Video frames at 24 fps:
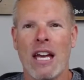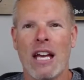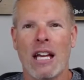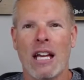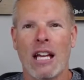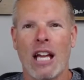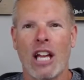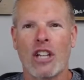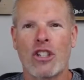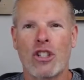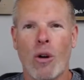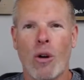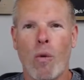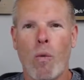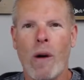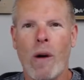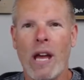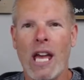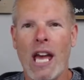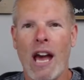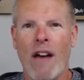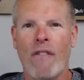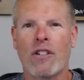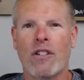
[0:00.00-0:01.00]
And so
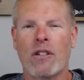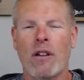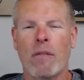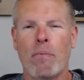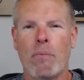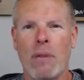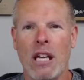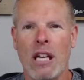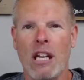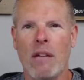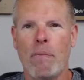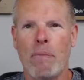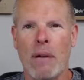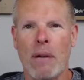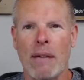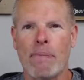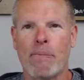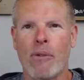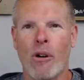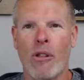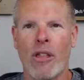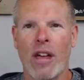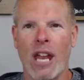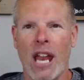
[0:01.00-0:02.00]
we have to be
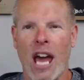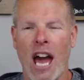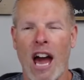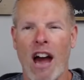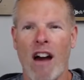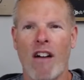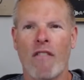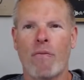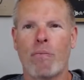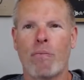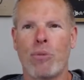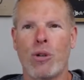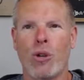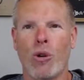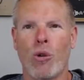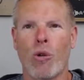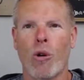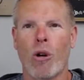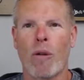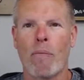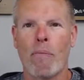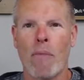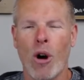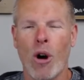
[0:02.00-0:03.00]
people that have
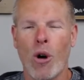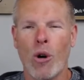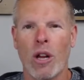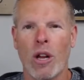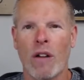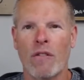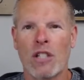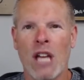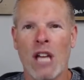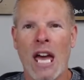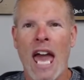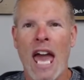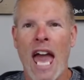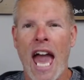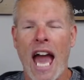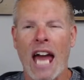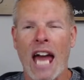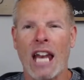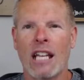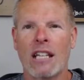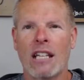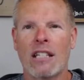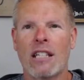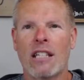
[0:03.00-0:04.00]
pure motives.
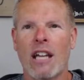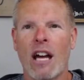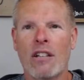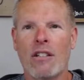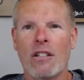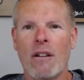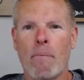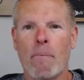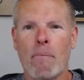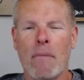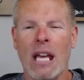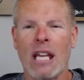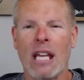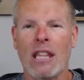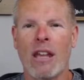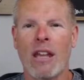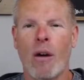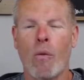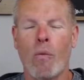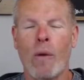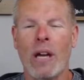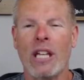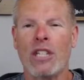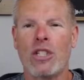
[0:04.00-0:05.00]
And it doesn't mean
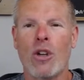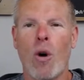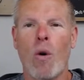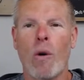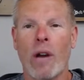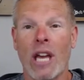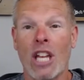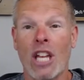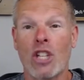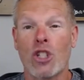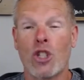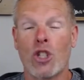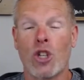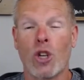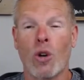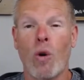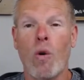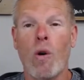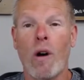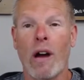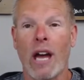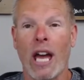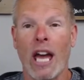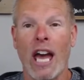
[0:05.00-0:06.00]
that we don't get
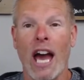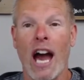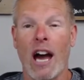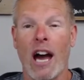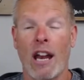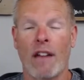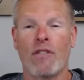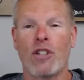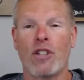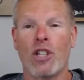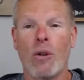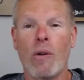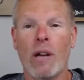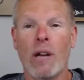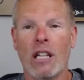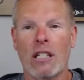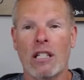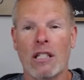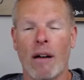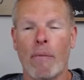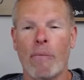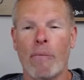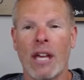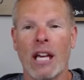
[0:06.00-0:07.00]
joy out of doing
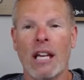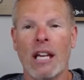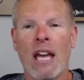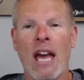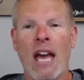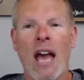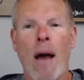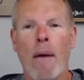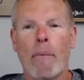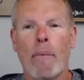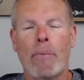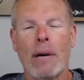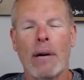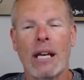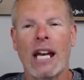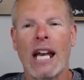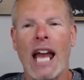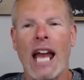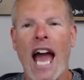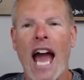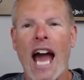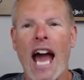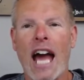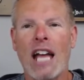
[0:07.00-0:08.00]
something, but it
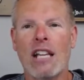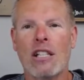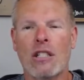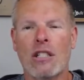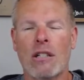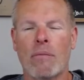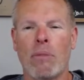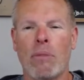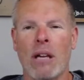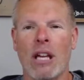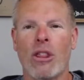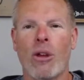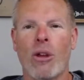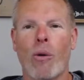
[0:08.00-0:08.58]
has to be the